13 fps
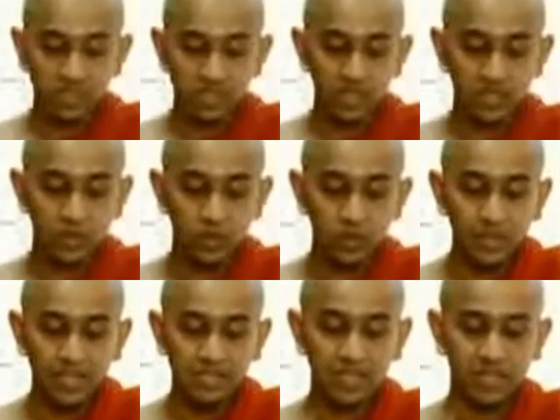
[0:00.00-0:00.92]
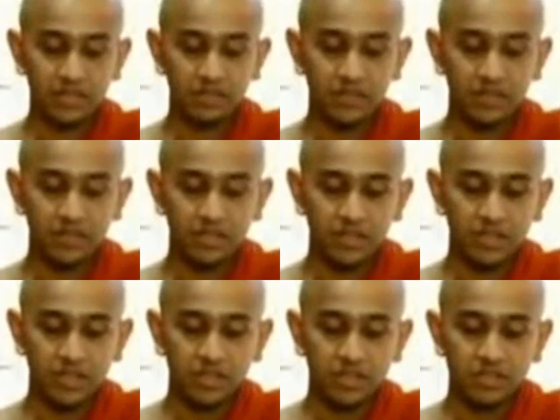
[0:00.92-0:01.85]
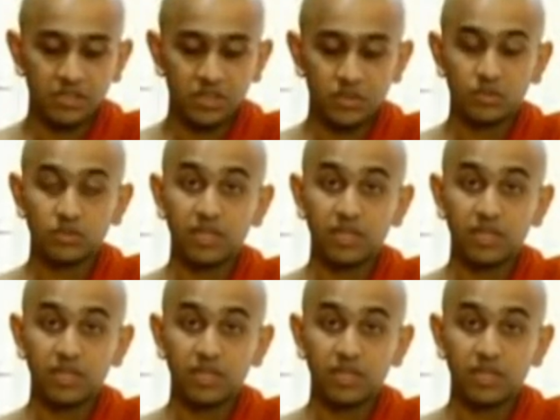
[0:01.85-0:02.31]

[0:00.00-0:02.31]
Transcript: and gold and silver. So,